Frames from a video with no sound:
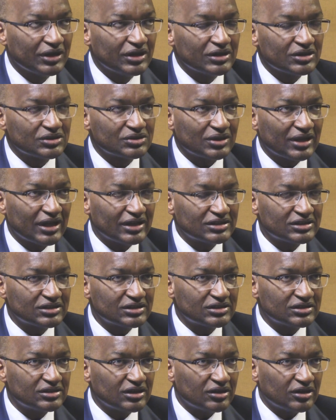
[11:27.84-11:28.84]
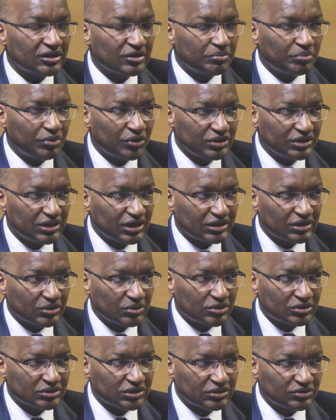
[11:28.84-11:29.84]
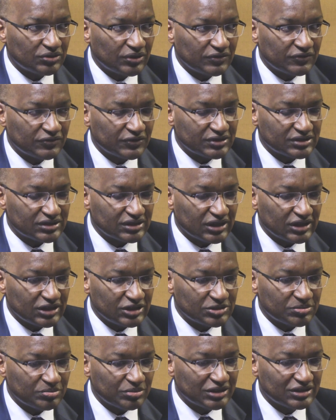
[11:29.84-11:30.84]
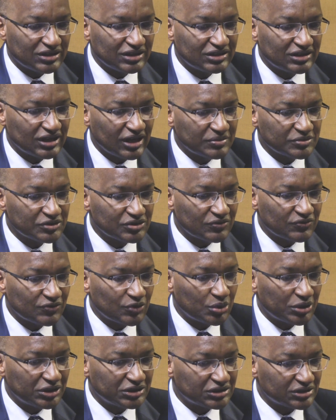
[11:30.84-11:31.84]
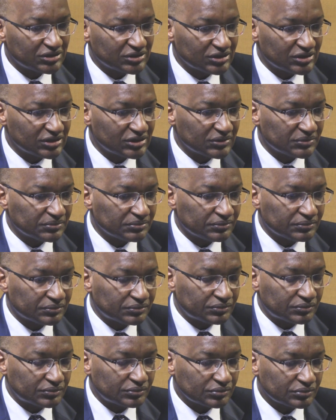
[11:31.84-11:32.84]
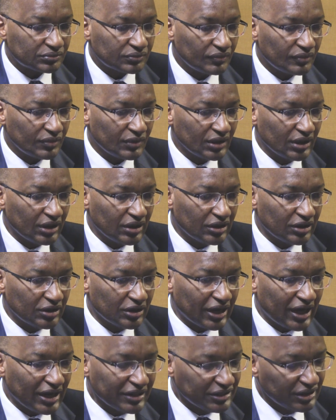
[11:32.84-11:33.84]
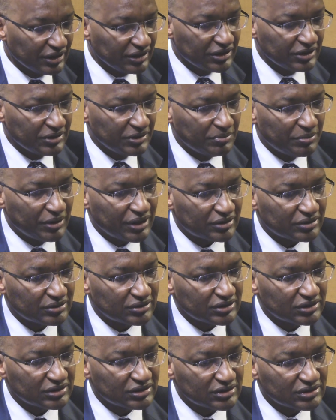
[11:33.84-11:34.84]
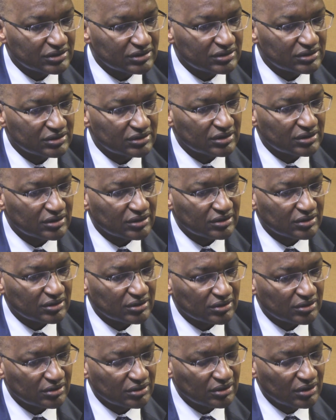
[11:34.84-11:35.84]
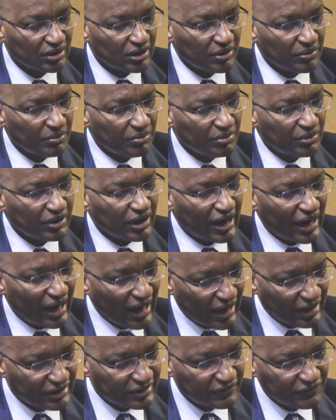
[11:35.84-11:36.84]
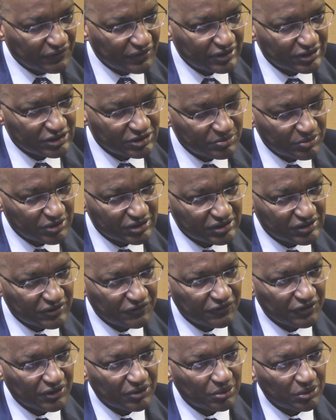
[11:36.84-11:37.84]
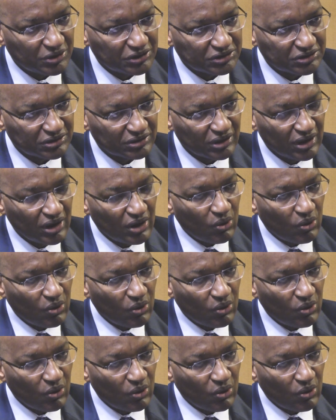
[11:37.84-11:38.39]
So that's a point that I wanted to emphasize. But in terms of questions, I think the Baroness had a very specific question.